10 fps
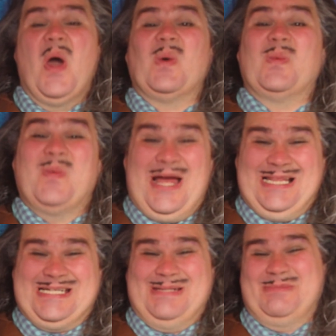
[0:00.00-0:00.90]

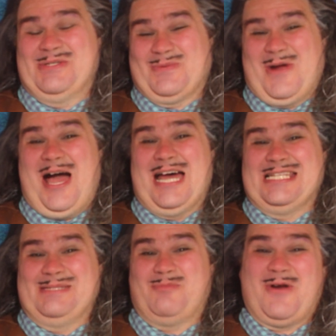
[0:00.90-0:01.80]
Welcome to
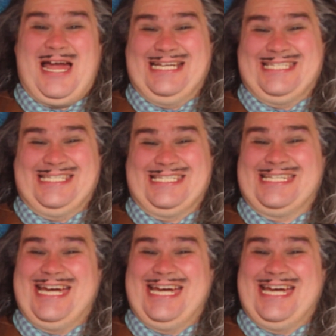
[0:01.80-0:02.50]
Ron Price's